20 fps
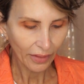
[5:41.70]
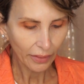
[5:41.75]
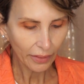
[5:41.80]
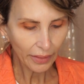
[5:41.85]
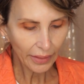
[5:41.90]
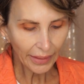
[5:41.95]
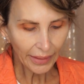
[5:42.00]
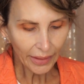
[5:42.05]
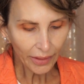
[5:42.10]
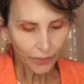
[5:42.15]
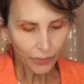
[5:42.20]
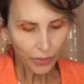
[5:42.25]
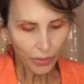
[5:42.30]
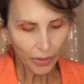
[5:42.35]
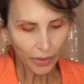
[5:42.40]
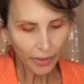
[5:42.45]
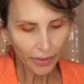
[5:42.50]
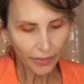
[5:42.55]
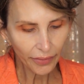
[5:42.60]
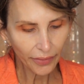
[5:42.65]
Now I'm
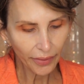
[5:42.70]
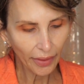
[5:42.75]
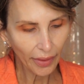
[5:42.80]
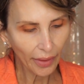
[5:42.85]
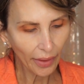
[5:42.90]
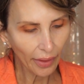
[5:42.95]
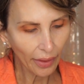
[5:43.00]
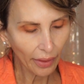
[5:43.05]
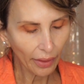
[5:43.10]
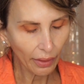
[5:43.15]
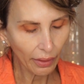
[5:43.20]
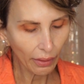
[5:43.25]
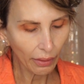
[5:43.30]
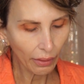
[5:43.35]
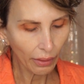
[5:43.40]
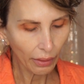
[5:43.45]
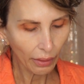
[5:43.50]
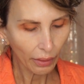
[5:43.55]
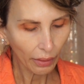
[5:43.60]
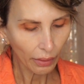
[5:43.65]
going to
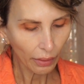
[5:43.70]
take